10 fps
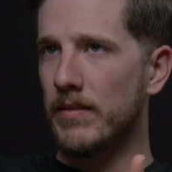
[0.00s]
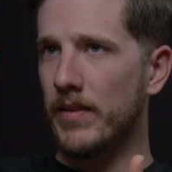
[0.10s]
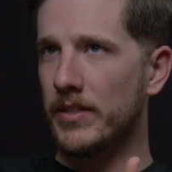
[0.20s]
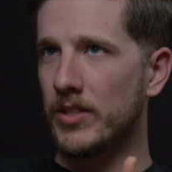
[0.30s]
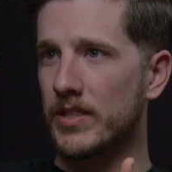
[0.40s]

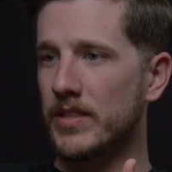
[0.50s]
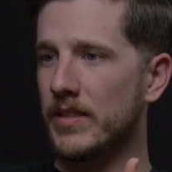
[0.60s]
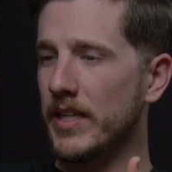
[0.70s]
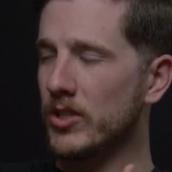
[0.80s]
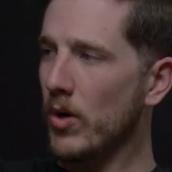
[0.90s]
they
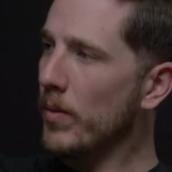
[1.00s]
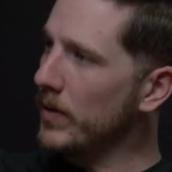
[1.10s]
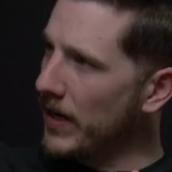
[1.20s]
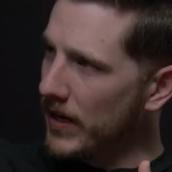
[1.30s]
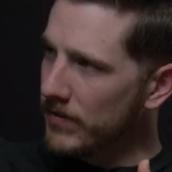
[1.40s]
show up
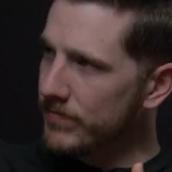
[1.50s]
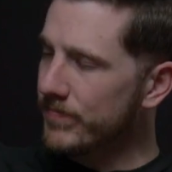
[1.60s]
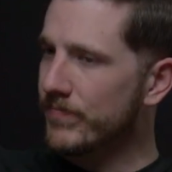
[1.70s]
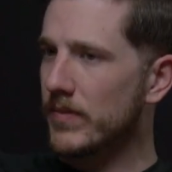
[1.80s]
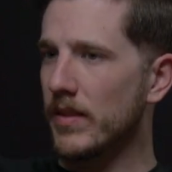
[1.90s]
late.
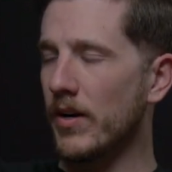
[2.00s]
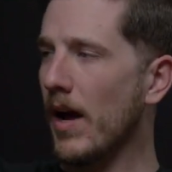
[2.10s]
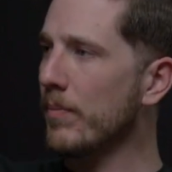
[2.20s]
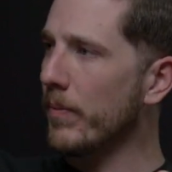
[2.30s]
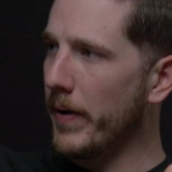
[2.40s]
They're
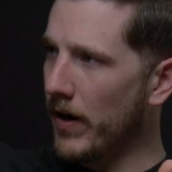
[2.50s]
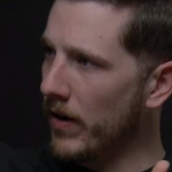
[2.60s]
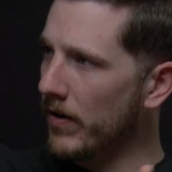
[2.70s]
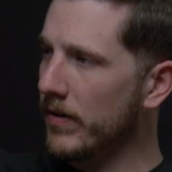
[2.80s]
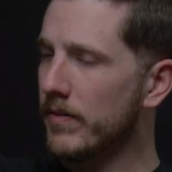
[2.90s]
not prepared.